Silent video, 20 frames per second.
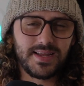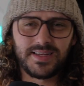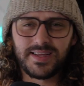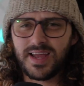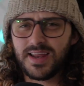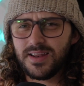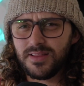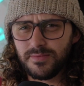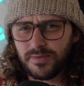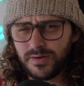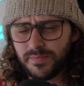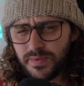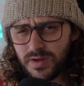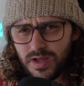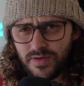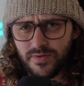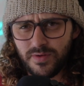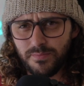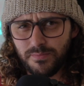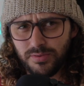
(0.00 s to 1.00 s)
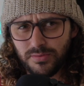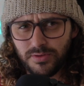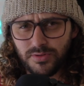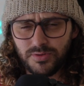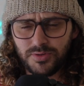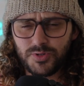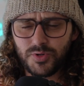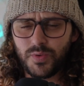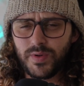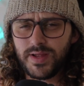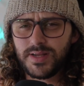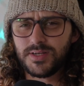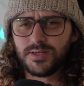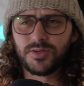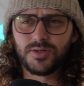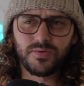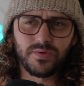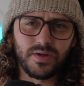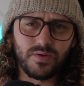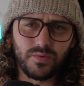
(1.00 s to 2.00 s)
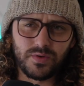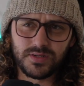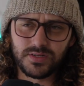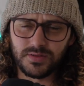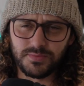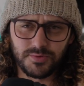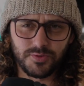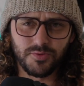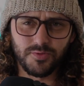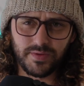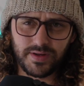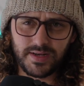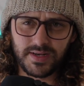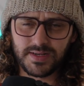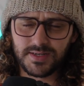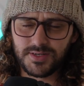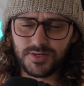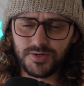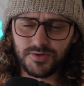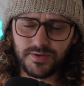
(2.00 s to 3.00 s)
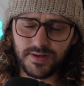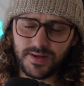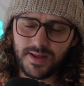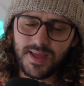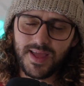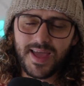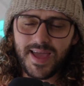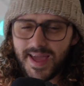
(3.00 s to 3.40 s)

It's got a little bit of a blue twist to it with some greenness to it.